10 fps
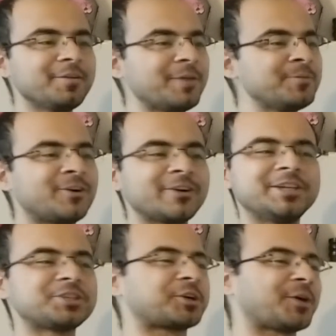I'm not
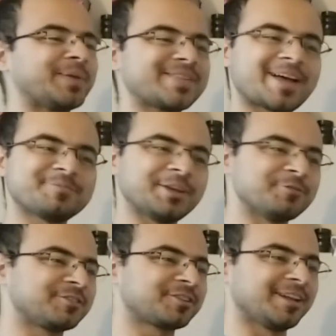really sure what's happening
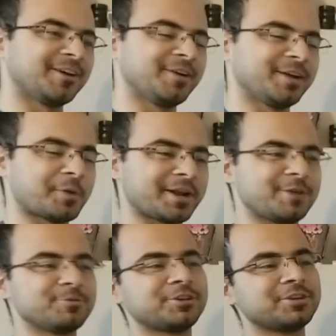with silhouette when it
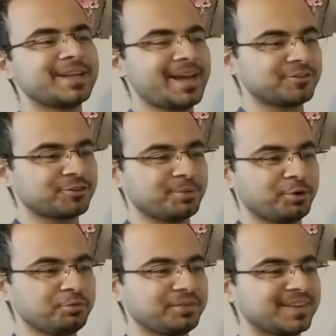comes to the dance
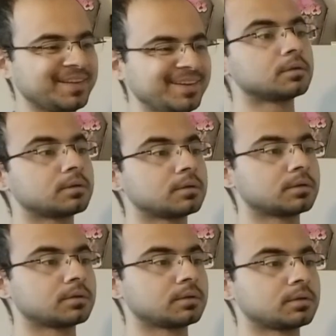moves.
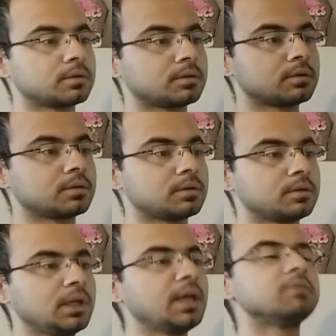
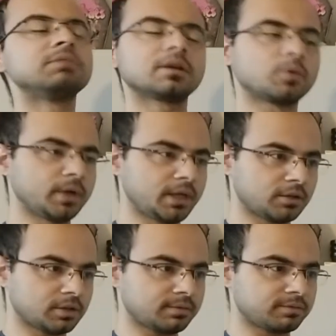Evil Queen
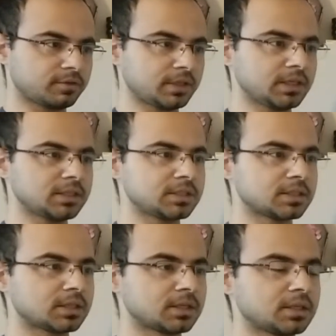is up first.